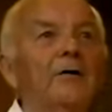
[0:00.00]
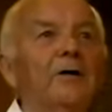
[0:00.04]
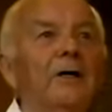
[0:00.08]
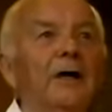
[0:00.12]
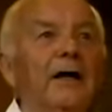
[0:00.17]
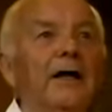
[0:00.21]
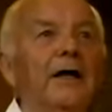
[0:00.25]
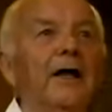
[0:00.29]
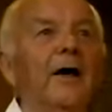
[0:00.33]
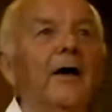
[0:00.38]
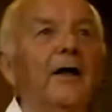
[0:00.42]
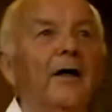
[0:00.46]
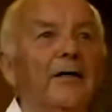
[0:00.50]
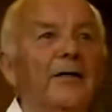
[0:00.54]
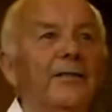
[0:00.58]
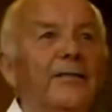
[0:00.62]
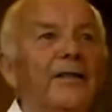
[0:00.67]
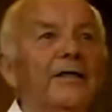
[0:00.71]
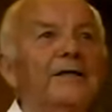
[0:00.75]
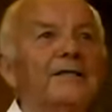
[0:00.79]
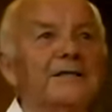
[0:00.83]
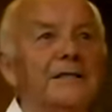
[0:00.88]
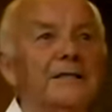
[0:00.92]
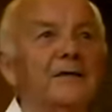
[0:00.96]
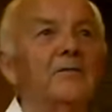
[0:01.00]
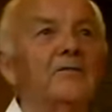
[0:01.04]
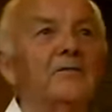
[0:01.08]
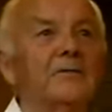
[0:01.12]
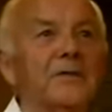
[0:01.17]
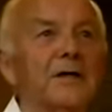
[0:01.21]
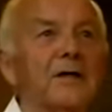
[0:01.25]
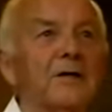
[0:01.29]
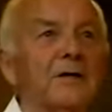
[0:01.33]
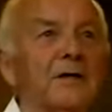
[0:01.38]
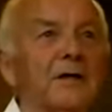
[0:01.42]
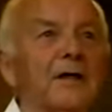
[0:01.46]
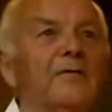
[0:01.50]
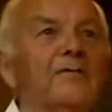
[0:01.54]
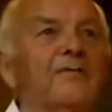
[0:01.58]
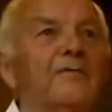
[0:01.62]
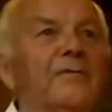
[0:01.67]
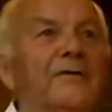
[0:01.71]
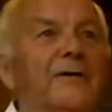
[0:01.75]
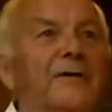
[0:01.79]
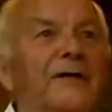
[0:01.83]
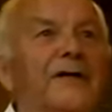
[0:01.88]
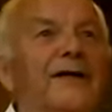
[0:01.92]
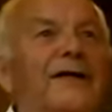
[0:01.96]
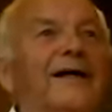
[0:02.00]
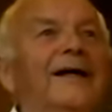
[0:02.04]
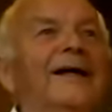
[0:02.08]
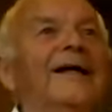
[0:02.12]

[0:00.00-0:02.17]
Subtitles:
only Earth is also the infinite.